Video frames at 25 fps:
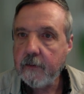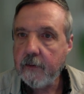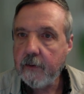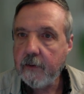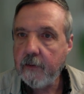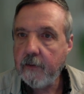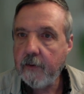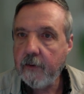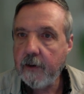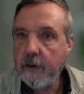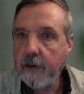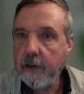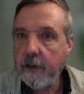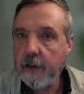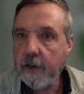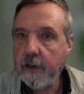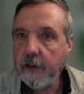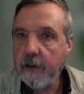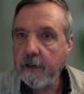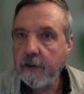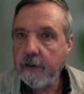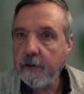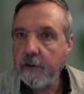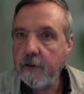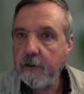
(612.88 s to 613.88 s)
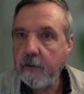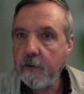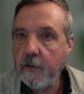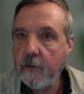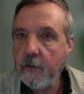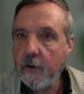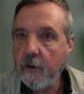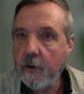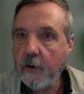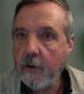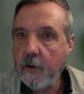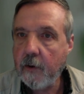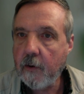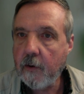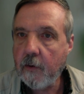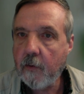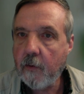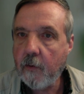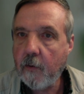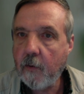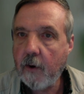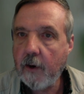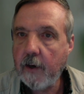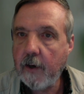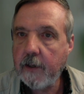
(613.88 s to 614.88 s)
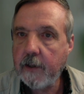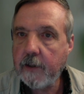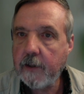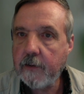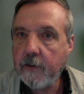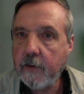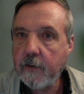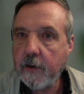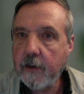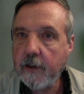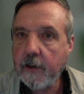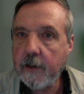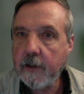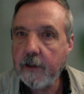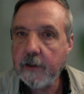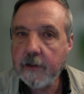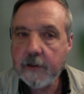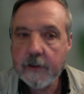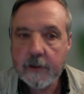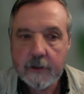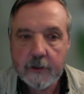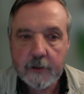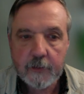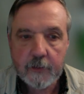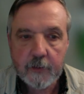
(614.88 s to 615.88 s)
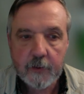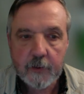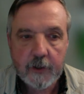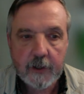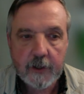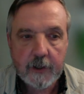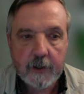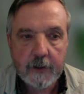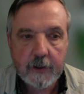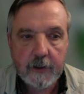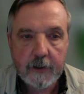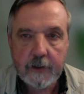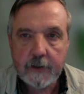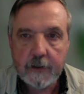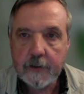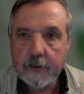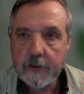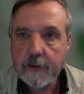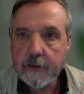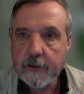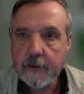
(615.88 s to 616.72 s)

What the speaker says: We want to get it to our whitest white. That's pretty good.